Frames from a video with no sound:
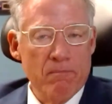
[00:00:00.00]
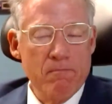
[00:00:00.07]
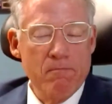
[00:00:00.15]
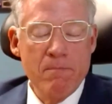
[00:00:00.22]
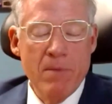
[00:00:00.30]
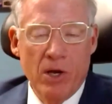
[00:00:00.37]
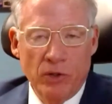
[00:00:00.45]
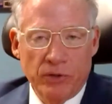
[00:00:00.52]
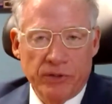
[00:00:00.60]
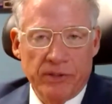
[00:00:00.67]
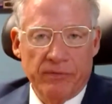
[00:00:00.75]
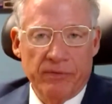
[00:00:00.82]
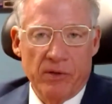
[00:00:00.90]

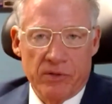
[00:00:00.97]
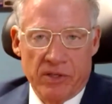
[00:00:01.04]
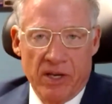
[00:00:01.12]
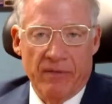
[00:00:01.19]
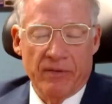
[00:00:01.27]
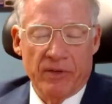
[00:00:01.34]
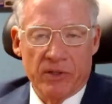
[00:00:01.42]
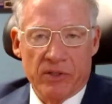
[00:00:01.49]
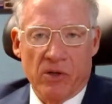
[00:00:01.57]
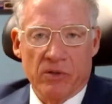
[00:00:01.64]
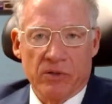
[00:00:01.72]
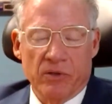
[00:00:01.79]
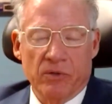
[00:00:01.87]
Most of those governors
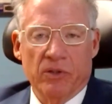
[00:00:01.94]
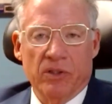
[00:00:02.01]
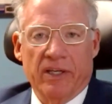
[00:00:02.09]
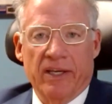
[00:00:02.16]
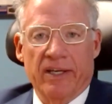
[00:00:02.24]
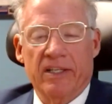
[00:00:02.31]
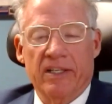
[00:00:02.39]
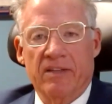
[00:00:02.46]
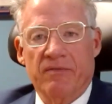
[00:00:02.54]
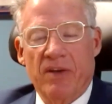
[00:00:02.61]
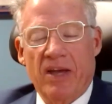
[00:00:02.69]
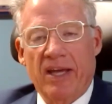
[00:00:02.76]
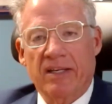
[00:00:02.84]
also look at it to
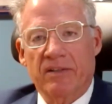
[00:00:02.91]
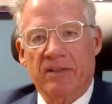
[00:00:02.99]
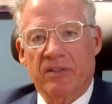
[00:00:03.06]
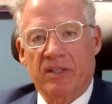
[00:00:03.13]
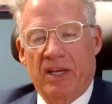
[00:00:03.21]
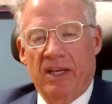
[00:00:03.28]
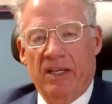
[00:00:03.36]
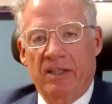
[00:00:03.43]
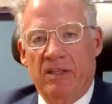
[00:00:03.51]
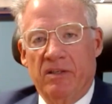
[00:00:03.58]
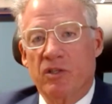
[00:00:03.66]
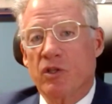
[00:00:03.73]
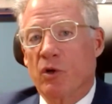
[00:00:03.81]
the fact of saying
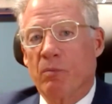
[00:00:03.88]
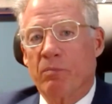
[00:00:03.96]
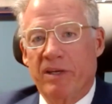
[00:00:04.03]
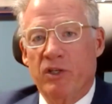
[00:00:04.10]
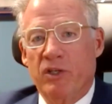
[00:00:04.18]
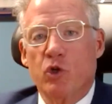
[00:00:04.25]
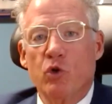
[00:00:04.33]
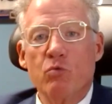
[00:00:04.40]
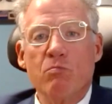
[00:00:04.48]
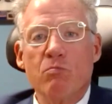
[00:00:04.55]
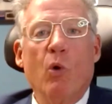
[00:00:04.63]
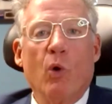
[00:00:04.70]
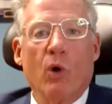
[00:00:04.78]
that there'll be 2
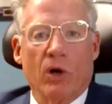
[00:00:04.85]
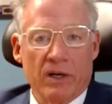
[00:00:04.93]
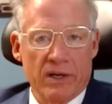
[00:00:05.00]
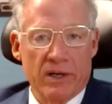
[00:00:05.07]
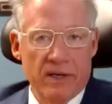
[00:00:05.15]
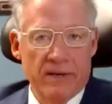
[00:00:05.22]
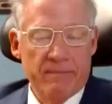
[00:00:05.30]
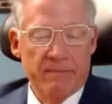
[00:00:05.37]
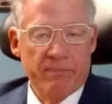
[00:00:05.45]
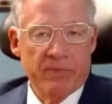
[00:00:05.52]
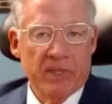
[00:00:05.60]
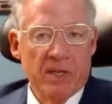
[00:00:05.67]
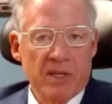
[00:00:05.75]
more
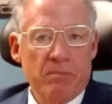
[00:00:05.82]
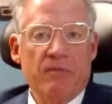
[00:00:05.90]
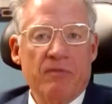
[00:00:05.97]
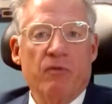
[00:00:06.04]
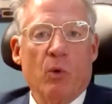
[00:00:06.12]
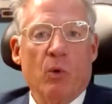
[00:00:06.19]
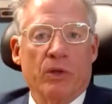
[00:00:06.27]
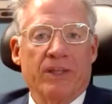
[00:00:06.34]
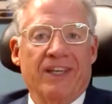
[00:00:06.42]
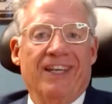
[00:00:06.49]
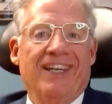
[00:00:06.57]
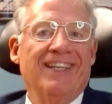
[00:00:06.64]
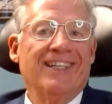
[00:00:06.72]
before
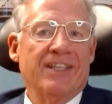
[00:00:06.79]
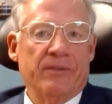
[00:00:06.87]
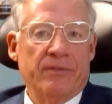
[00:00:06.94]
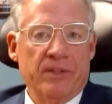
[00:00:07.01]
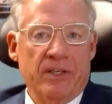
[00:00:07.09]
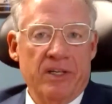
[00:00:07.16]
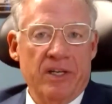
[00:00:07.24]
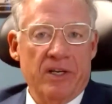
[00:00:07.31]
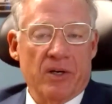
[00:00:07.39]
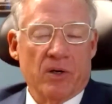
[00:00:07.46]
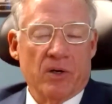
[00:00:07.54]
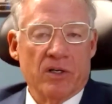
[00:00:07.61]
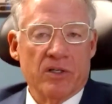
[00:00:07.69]
the end of the
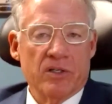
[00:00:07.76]
year.